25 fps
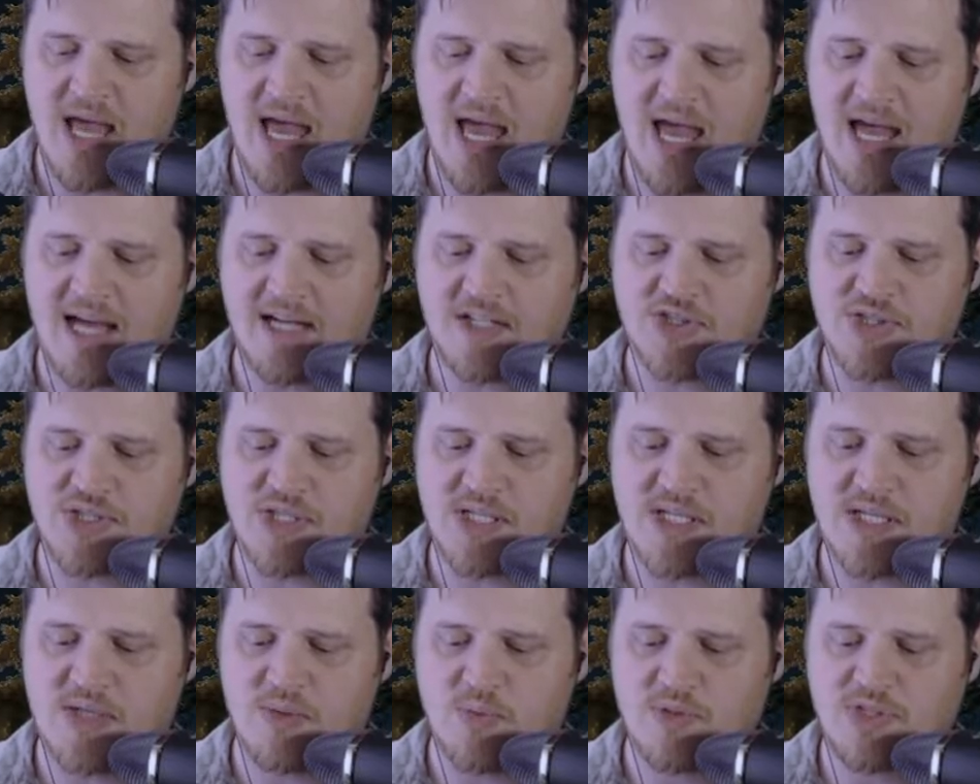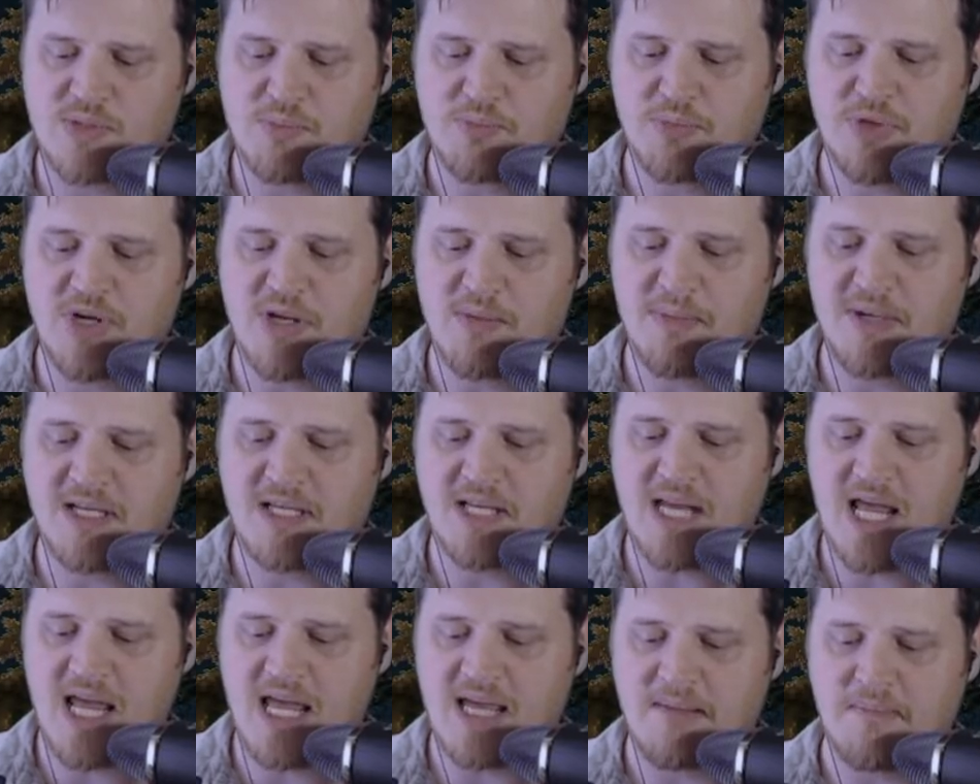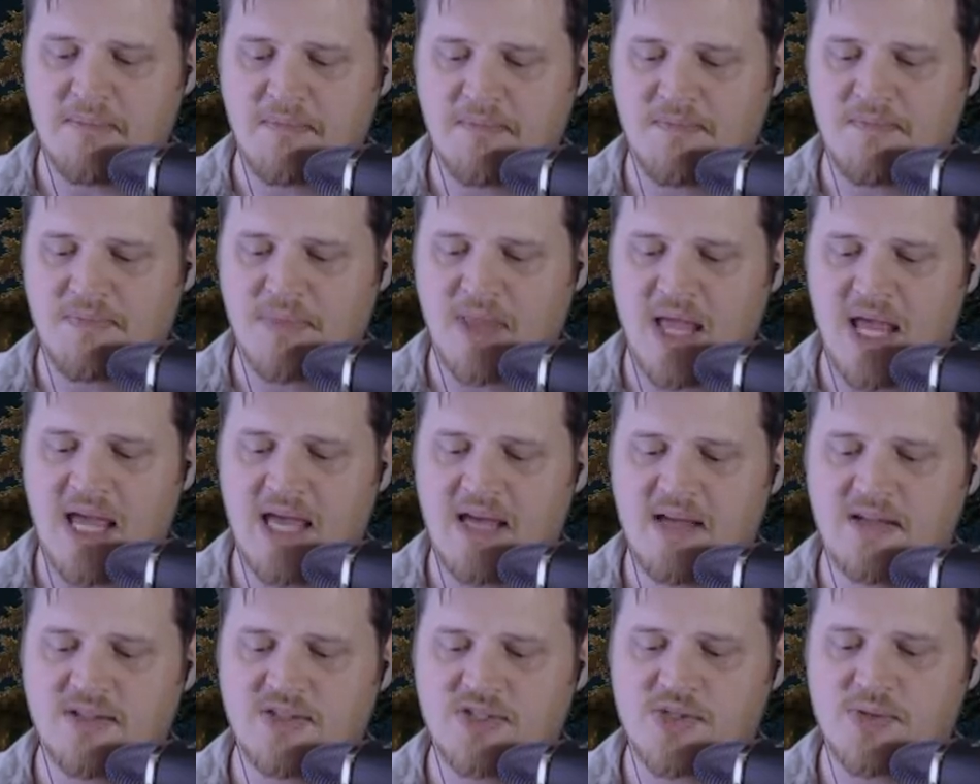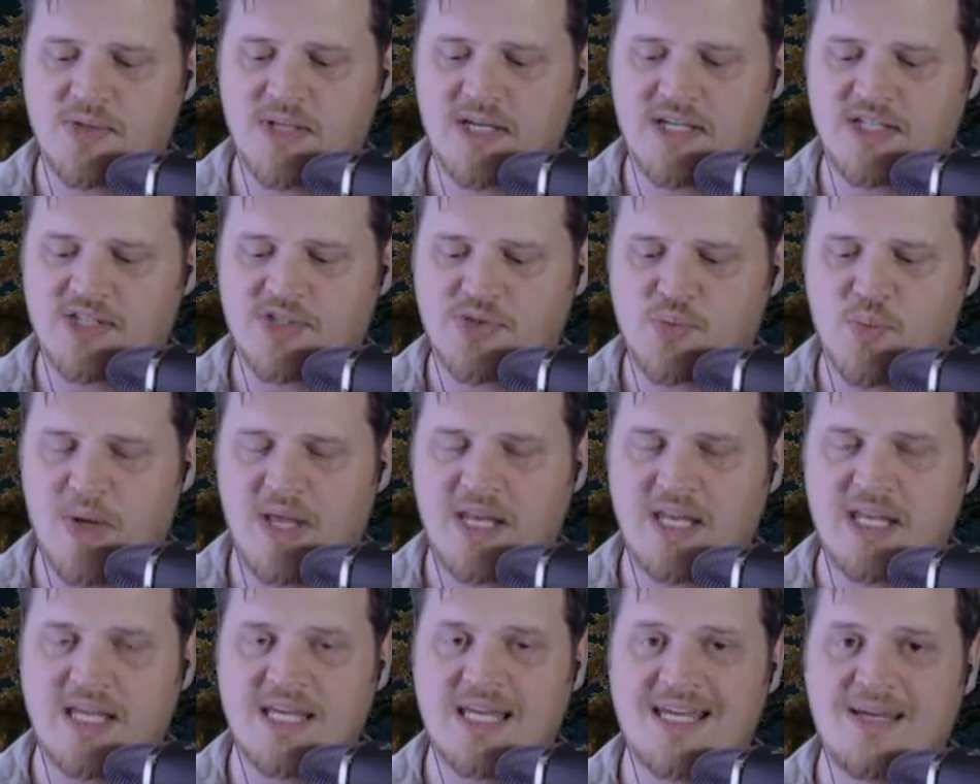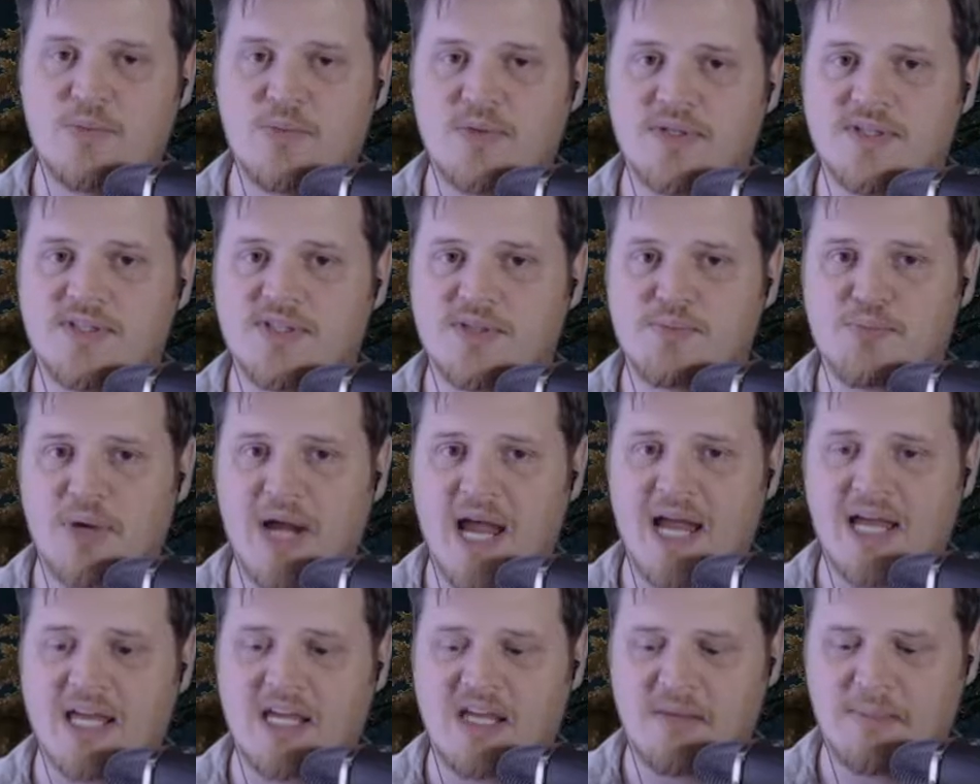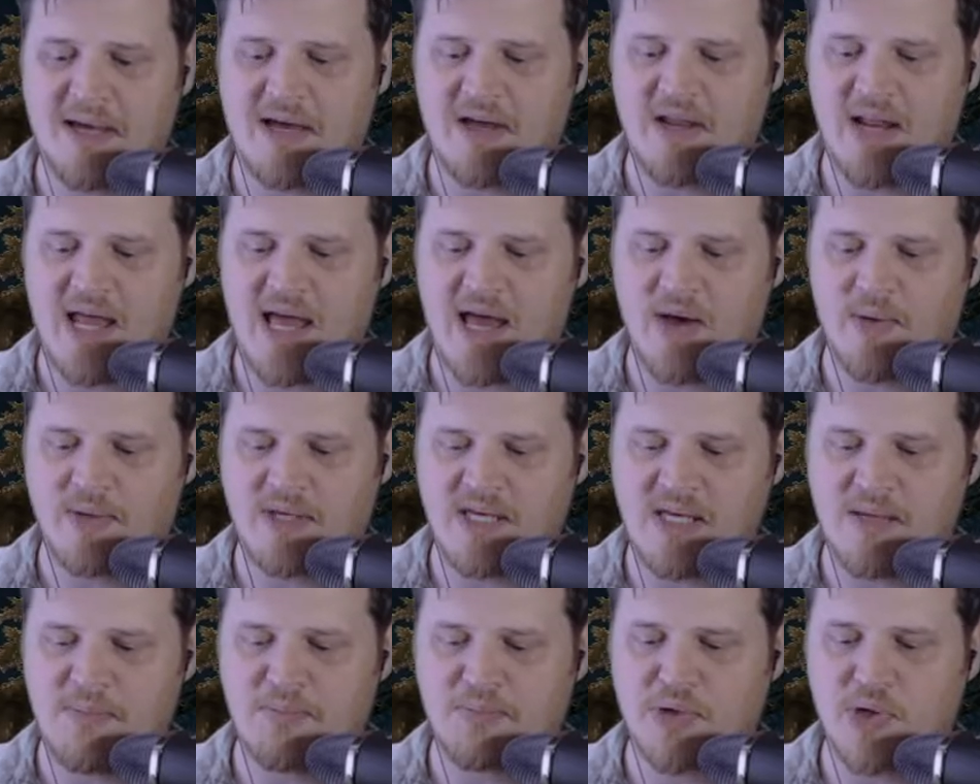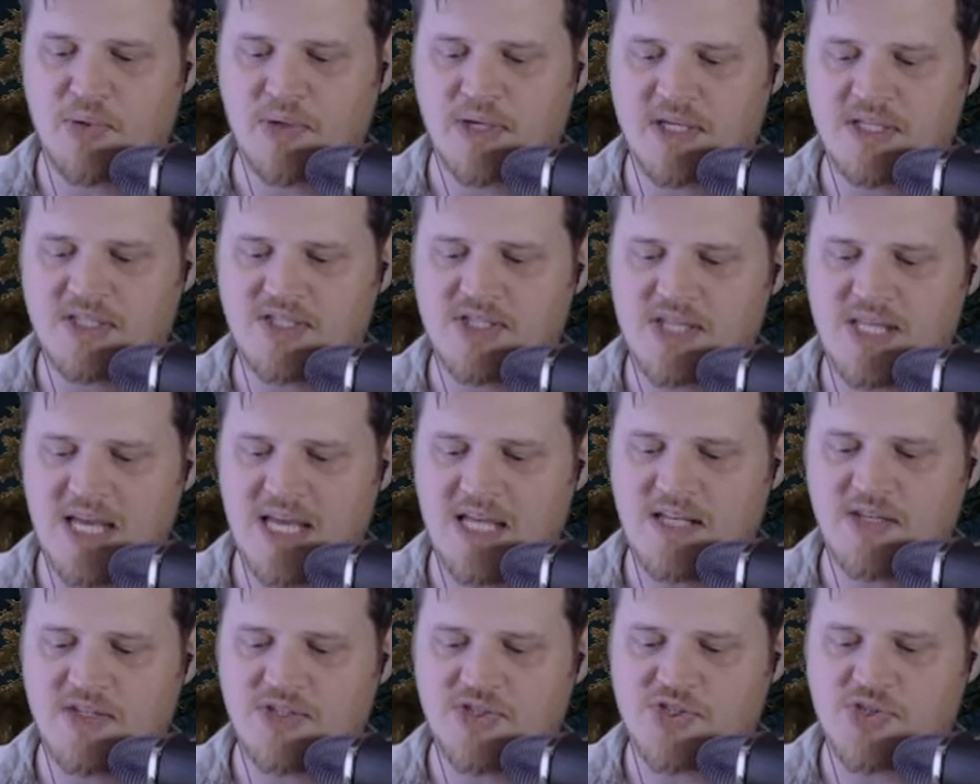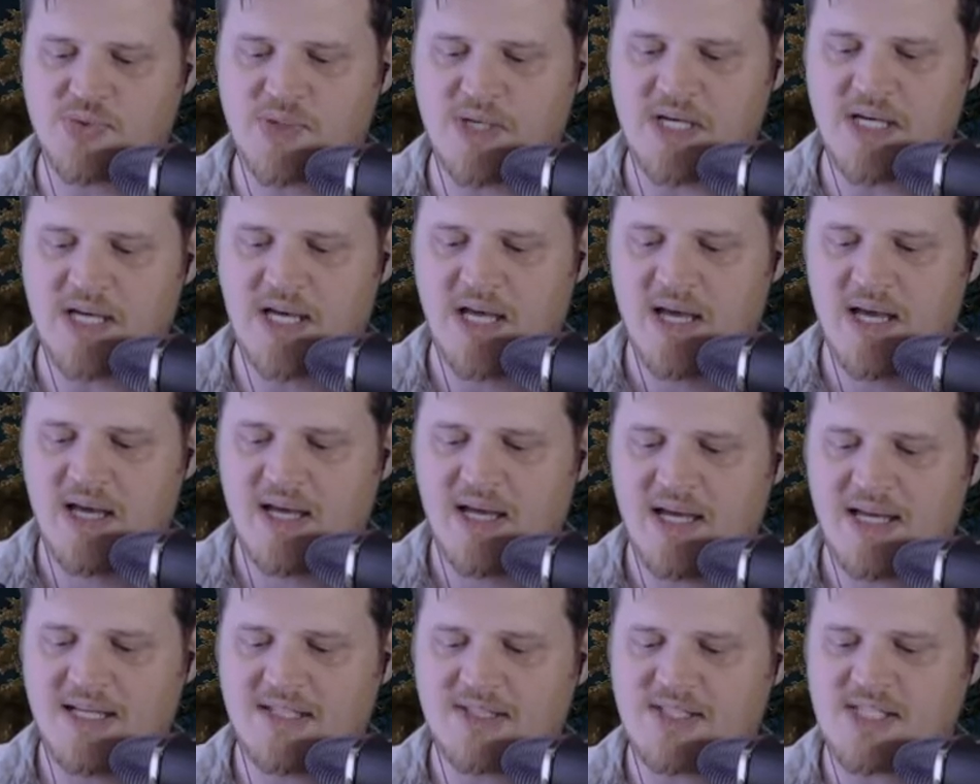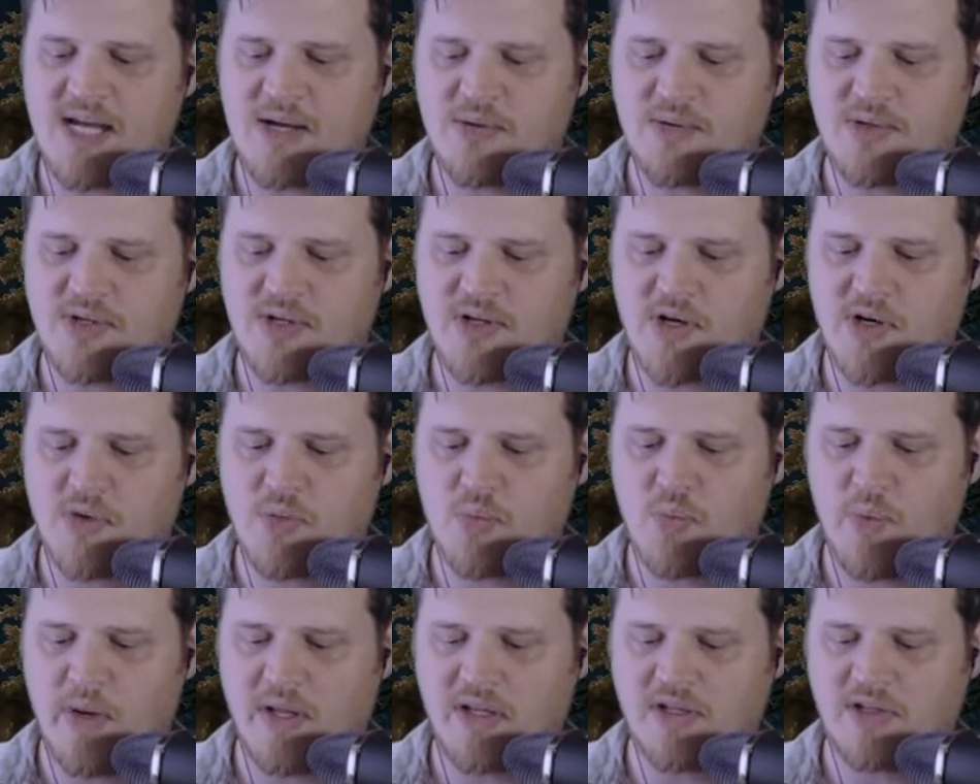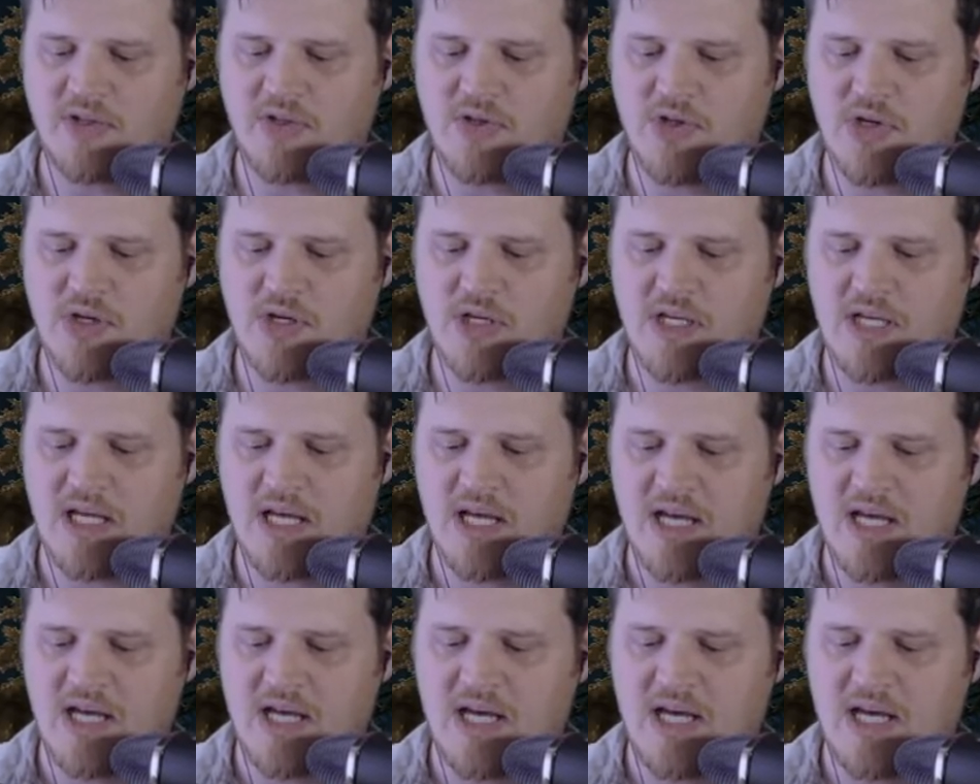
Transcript: actually was a pretty big name, and so thus when he was bragging about how he broke into the industry, it sounded all well and good